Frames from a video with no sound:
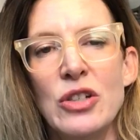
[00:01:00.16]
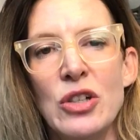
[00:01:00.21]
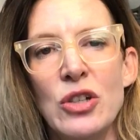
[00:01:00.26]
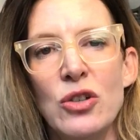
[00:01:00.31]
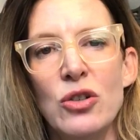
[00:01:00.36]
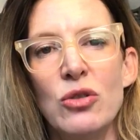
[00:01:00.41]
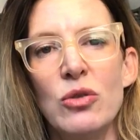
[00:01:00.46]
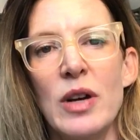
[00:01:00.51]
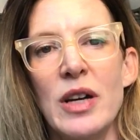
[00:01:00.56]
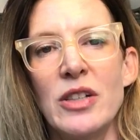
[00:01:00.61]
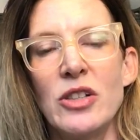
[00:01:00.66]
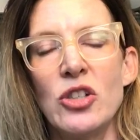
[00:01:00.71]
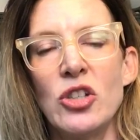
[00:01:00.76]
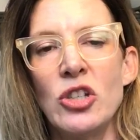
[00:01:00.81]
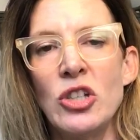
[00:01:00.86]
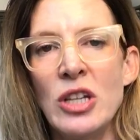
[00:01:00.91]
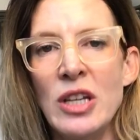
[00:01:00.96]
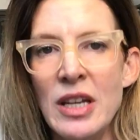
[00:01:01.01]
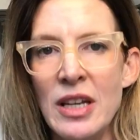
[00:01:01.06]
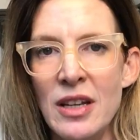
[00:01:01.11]
to
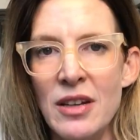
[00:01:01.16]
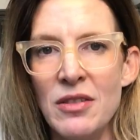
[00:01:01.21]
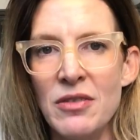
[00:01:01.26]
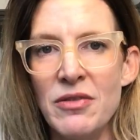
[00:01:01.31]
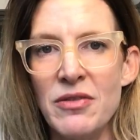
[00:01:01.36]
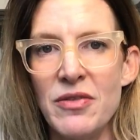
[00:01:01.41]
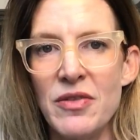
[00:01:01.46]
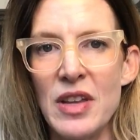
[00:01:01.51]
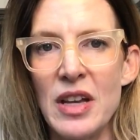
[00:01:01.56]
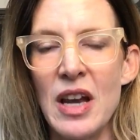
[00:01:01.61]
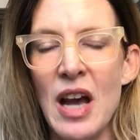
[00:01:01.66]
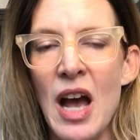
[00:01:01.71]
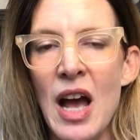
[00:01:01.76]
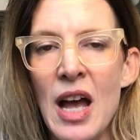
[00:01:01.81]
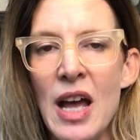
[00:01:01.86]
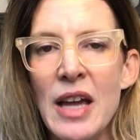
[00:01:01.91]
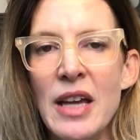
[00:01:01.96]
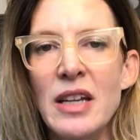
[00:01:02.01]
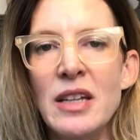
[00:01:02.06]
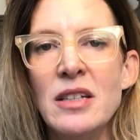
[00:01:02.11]
achieve the
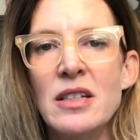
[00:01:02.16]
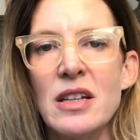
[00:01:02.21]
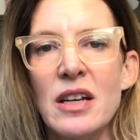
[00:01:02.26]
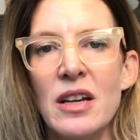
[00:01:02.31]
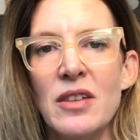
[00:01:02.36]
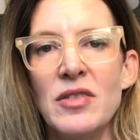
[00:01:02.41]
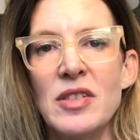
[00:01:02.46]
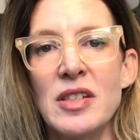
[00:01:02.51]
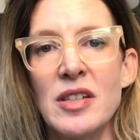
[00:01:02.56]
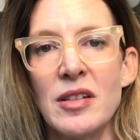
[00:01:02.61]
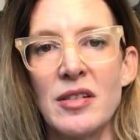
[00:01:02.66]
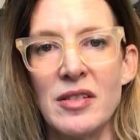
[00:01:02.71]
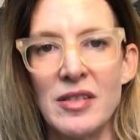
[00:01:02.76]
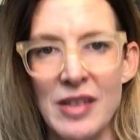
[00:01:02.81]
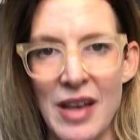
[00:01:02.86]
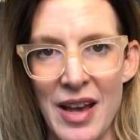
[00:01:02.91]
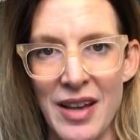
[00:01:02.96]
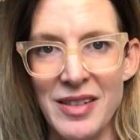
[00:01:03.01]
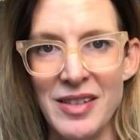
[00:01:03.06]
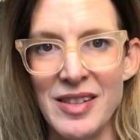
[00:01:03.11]
kind of
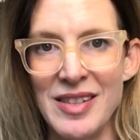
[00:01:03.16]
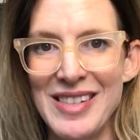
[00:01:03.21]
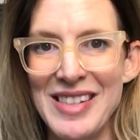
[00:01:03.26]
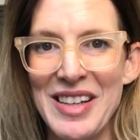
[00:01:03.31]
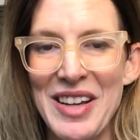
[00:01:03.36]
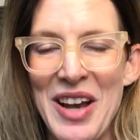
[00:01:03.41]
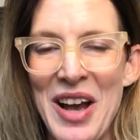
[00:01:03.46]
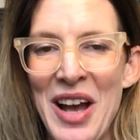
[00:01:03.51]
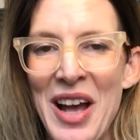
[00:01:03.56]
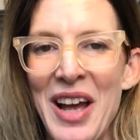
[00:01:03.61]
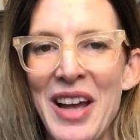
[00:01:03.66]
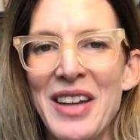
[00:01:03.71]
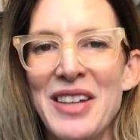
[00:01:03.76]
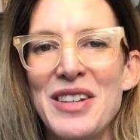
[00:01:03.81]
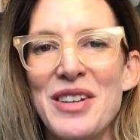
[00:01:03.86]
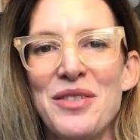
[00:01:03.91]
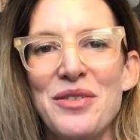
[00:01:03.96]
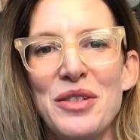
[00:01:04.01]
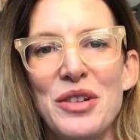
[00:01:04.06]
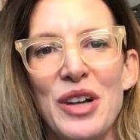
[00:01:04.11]
success, the
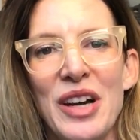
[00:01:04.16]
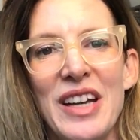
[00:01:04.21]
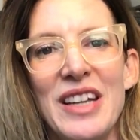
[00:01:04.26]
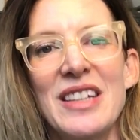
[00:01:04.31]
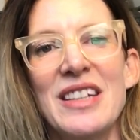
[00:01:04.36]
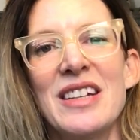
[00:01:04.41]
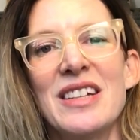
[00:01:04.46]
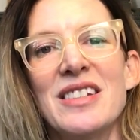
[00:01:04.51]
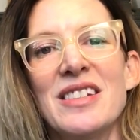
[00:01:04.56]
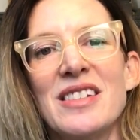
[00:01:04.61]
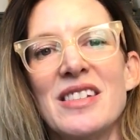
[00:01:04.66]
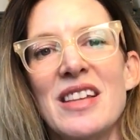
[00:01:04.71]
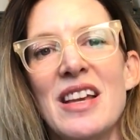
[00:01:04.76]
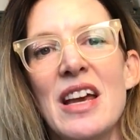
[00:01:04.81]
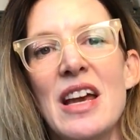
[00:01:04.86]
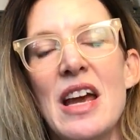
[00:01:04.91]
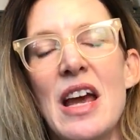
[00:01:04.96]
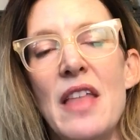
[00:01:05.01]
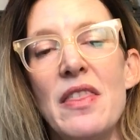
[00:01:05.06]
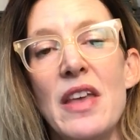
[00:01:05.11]
kind of greatness
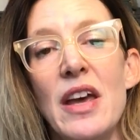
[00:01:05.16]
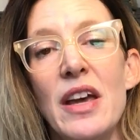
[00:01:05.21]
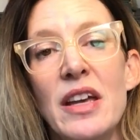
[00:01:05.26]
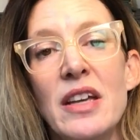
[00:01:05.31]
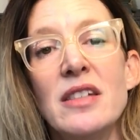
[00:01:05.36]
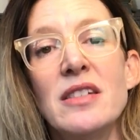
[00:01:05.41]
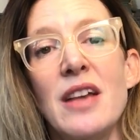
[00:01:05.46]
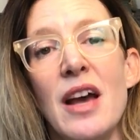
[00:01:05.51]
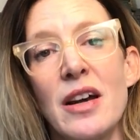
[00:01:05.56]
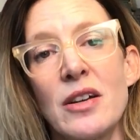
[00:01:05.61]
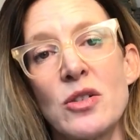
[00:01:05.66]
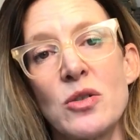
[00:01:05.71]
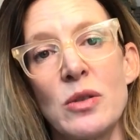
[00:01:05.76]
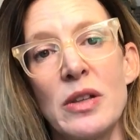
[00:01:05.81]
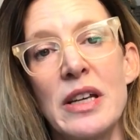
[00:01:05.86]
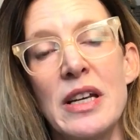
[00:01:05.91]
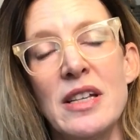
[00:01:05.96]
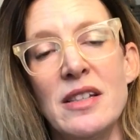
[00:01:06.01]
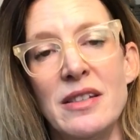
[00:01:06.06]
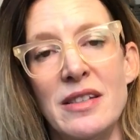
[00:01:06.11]
that is
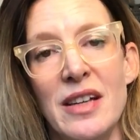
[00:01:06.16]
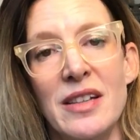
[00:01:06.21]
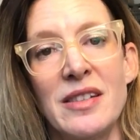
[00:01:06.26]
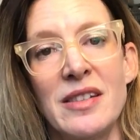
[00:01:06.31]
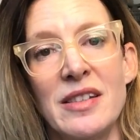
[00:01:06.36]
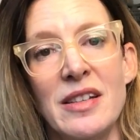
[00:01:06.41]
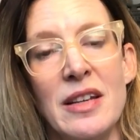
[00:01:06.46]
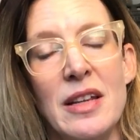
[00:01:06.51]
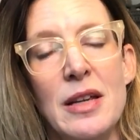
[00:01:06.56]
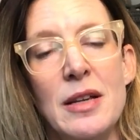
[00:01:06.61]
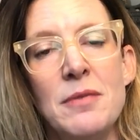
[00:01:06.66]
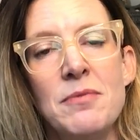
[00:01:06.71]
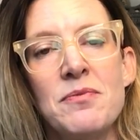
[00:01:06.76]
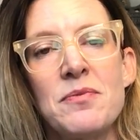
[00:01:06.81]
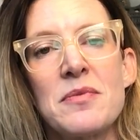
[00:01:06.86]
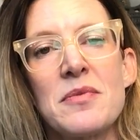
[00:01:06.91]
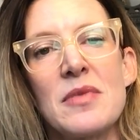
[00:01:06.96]
actually his destiny.